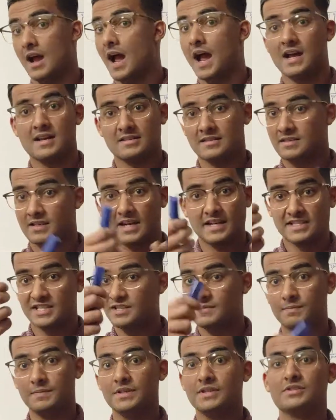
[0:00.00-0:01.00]
as I
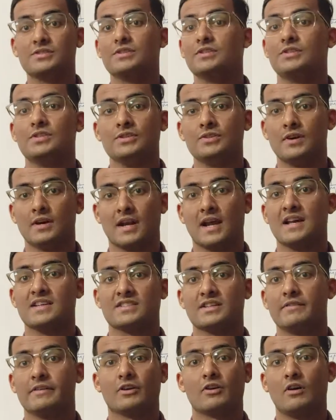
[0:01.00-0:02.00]
speak to you and
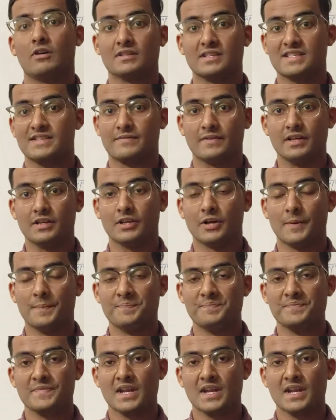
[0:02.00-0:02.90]
as I record this video.